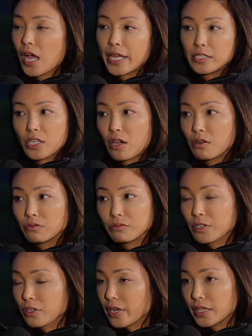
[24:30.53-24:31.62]
I don't
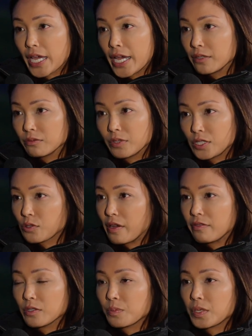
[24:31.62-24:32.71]
regret that
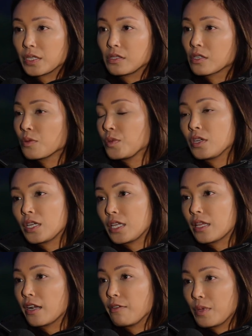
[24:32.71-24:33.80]
whatsoever, because the community
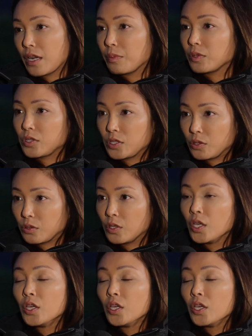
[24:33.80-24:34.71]
that I've been able to